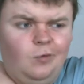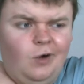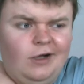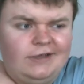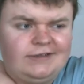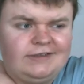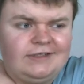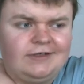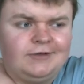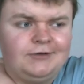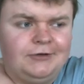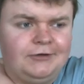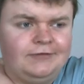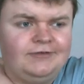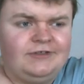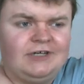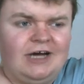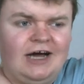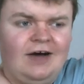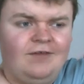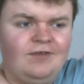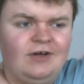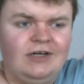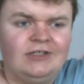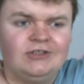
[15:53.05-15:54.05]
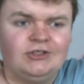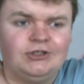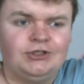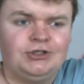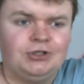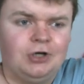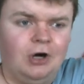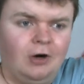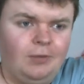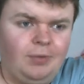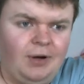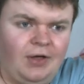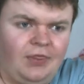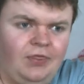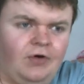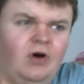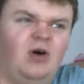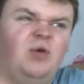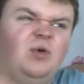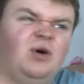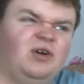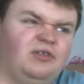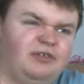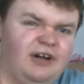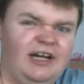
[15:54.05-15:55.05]
whilst I'd love to have it as a job, I
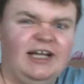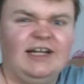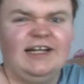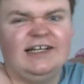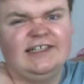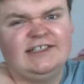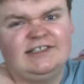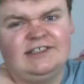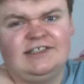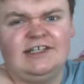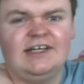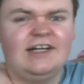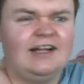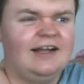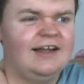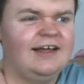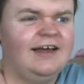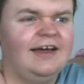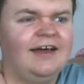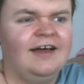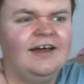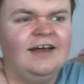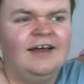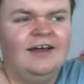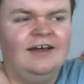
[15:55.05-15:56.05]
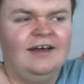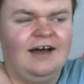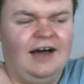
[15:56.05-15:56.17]
thought, well, realistically,